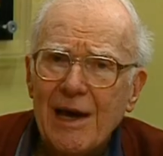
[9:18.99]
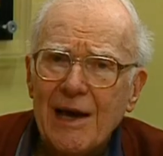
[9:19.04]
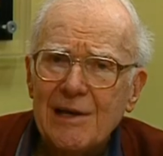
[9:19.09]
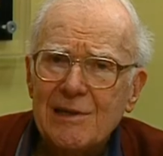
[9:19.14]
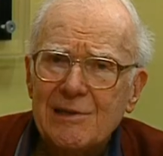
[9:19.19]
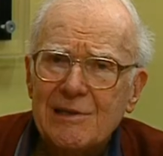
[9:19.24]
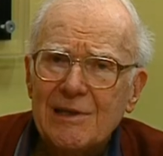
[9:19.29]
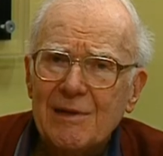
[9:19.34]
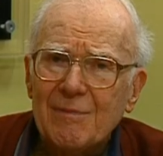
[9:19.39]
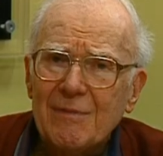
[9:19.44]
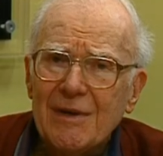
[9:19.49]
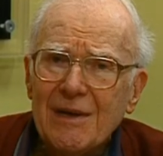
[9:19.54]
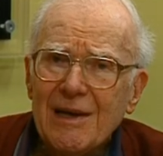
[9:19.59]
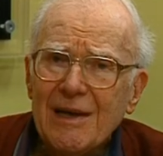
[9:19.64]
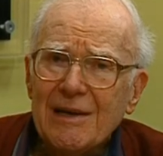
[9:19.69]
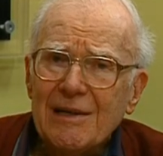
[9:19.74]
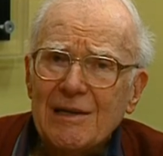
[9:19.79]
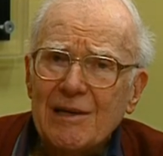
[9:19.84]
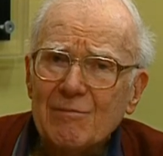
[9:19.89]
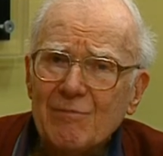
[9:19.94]
asked him,
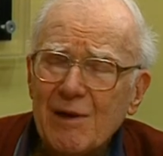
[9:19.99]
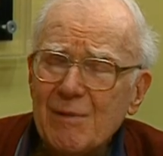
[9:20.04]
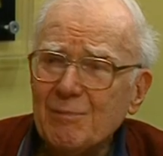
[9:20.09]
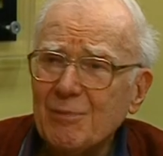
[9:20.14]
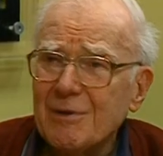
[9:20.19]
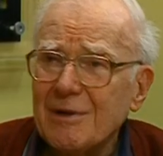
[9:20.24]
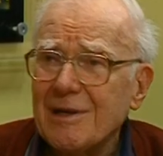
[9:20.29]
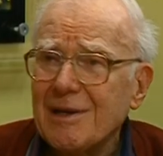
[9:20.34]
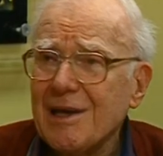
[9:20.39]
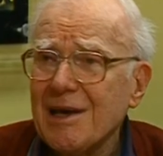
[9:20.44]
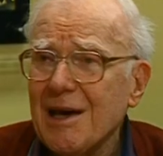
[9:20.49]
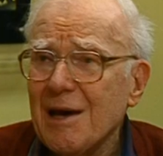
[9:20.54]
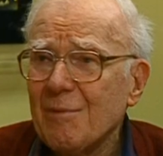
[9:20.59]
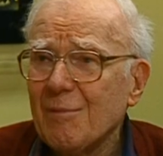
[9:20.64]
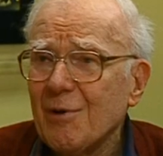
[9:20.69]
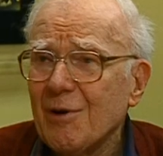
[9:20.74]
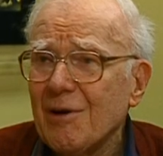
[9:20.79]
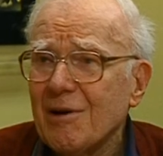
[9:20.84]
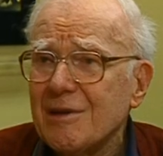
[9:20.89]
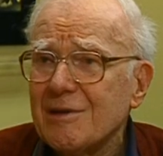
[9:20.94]
can we put a
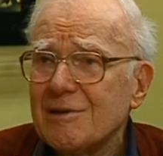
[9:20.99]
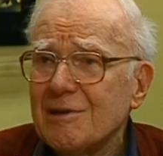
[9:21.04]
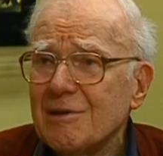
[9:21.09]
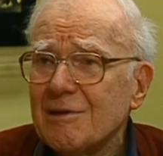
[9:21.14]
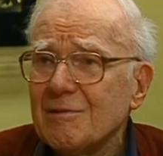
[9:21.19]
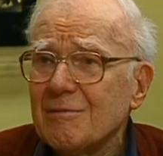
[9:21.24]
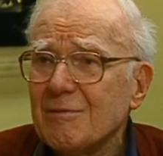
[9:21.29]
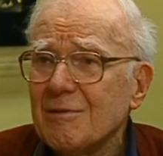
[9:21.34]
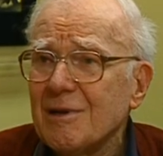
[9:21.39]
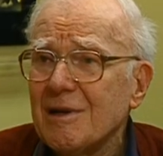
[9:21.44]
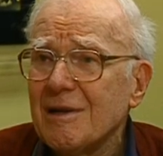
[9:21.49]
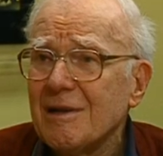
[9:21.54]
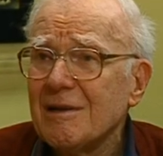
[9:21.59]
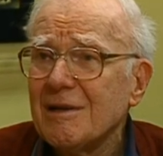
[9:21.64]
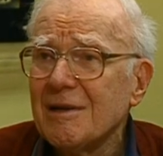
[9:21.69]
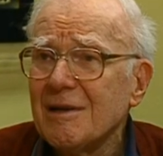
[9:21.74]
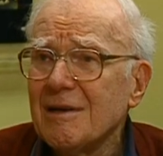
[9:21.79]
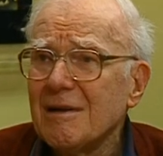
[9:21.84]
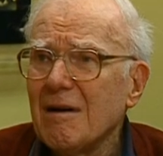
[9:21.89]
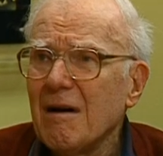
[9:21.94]
camera on you Well,
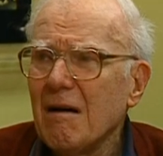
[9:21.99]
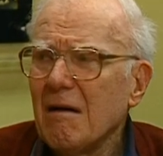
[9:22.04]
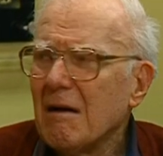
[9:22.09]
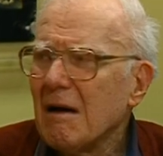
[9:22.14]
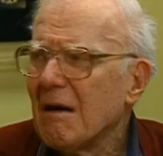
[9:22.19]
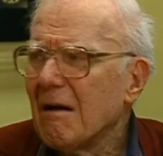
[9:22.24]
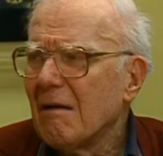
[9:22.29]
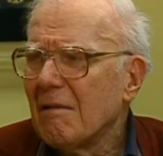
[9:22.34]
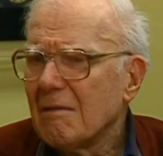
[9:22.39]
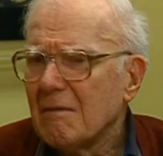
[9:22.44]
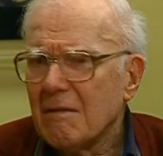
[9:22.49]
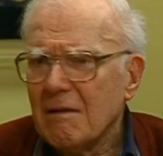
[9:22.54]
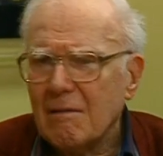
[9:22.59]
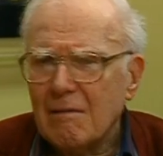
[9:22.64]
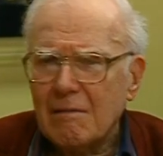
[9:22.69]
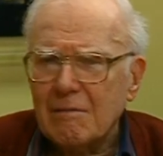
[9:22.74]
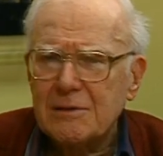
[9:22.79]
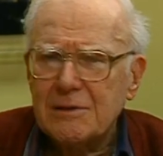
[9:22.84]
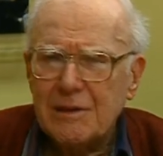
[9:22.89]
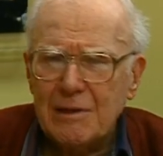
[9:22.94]
well, hell
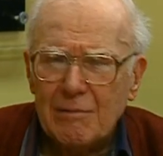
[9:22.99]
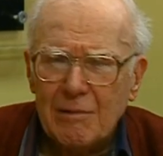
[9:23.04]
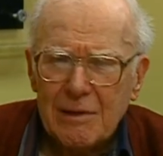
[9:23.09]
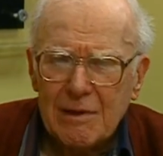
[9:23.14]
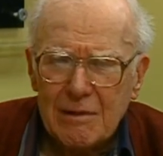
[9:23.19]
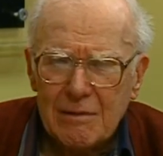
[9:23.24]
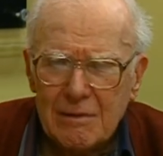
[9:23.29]
no, gee, what are you